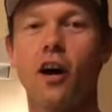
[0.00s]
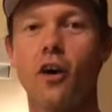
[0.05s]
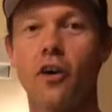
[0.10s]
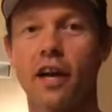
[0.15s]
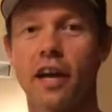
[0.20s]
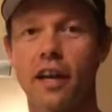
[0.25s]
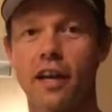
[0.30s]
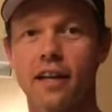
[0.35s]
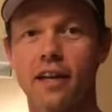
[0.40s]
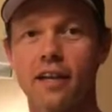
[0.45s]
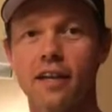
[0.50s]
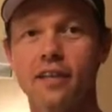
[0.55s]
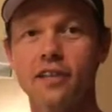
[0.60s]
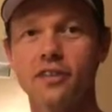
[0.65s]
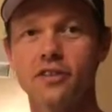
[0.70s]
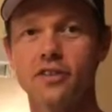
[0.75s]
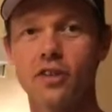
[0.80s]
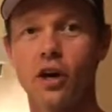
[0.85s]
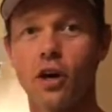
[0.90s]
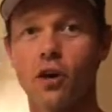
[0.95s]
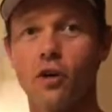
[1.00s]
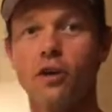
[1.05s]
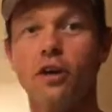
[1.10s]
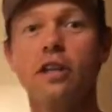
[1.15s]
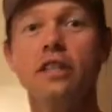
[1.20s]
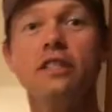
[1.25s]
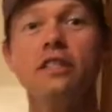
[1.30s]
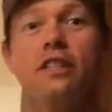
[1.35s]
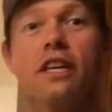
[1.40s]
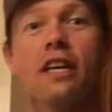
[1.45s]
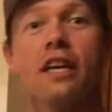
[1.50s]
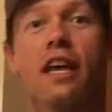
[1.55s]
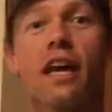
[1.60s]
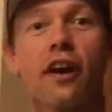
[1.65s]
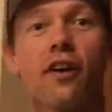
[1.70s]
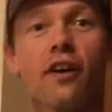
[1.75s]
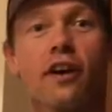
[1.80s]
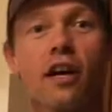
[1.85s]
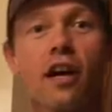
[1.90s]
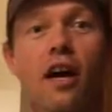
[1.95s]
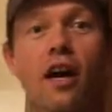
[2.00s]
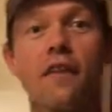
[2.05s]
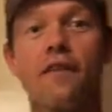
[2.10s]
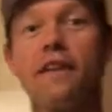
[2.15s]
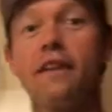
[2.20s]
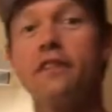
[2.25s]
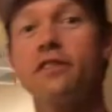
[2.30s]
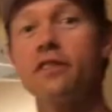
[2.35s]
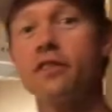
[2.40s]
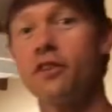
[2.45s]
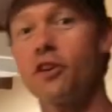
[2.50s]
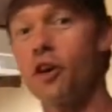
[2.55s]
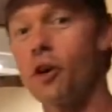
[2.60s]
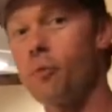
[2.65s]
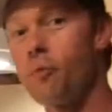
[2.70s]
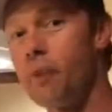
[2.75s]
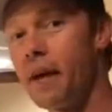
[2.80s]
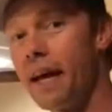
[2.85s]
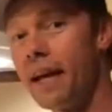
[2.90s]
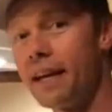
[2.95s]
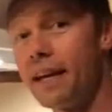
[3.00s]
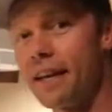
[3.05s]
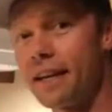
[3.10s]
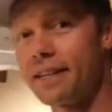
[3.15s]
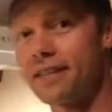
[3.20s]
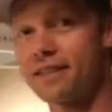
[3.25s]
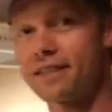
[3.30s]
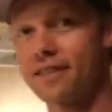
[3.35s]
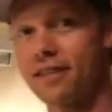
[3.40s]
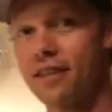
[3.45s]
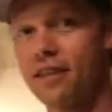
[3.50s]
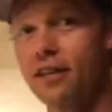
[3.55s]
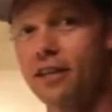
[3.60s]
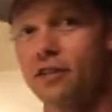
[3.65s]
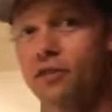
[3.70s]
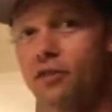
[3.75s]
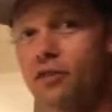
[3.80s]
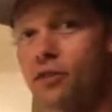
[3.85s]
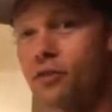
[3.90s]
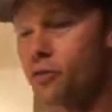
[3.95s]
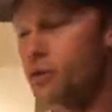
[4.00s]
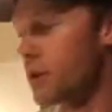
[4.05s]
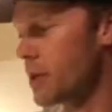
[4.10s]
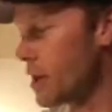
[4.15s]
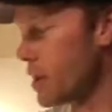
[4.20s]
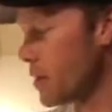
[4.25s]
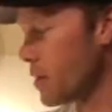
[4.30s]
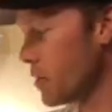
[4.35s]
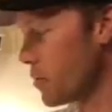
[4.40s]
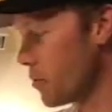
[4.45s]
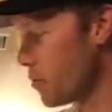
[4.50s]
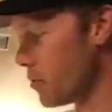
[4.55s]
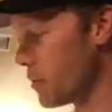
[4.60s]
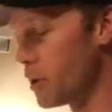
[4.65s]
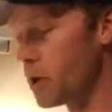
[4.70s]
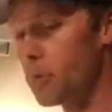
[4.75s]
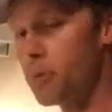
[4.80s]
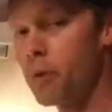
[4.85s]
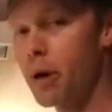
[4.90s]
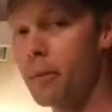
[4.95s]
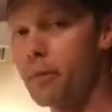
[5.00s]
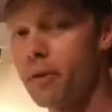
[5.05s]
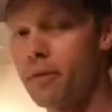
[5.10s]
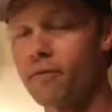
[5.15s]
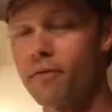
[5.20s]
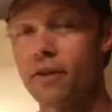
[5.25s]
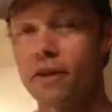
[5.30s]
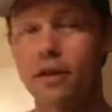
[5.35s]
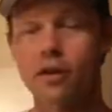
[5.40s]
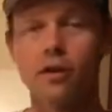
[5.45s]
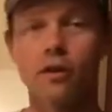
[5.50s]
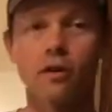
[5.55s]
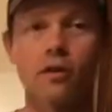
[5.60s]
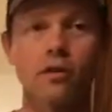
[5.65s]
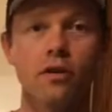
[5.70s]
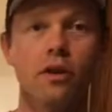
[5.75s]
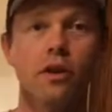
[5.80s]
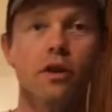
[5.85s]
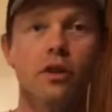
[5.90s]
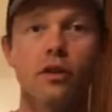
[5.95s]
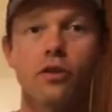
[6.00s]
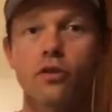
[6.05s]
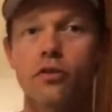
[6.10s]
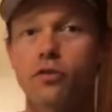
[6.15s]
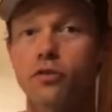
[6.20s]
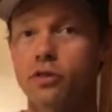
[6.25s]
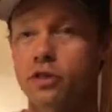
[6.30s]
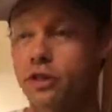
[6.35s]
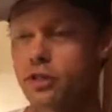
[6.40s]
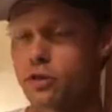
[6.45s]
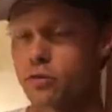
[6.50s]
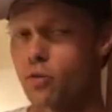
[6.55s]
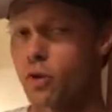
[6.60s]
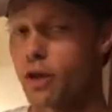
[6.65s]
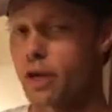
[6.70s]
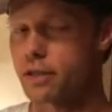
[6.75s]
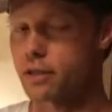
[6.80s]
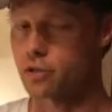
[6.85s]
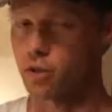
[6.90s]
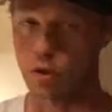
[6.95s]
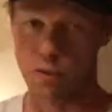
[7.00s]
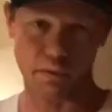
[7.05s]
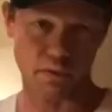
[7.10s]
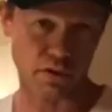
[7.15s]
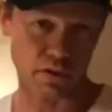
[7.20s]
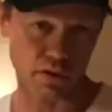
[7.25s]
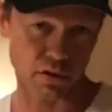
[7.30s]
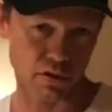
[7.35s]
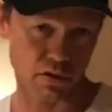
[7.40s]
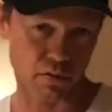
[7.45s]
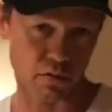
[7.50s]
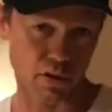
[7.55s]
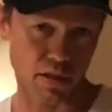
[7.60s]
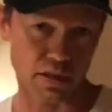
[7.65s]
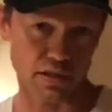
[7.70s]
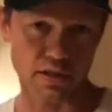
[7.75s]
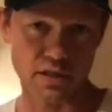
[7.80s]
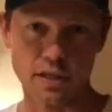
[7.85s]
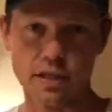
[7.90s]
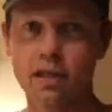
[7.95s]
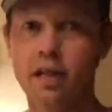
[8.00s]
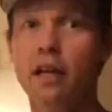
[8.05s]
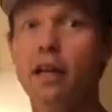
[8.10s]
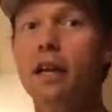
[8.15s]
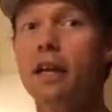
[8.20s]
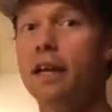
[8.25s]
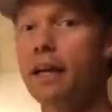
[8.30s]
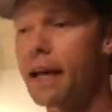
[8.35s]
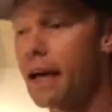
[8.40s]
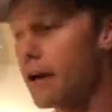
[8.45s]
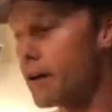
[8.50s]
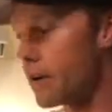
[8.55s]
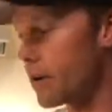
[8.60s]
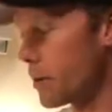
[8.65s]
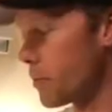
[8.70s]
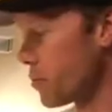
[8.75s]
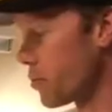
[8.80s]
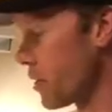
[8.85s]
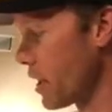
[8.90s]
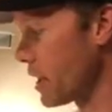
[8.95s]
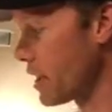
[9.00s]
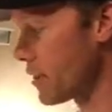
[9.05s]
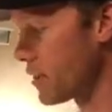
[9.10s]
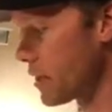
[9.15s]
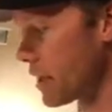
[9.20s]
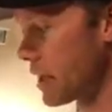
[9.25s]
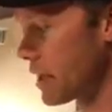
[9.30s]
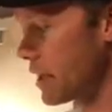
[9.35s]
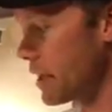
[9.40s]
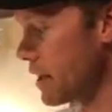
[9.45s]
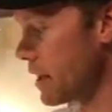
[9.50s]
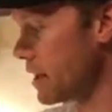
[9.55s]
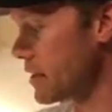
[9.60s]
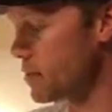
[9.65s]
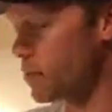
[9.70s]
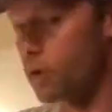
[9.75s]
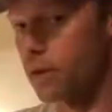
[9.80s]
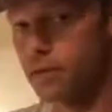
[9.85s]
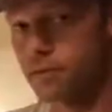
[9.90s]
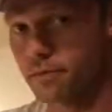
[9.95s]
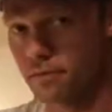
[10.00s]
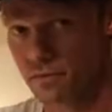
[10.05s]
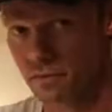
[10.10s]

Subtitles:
Okay, so to carry on, this is your appendix to the meal prepping video you just watched. Hopefully you just watched it. Now you're preluding into this one.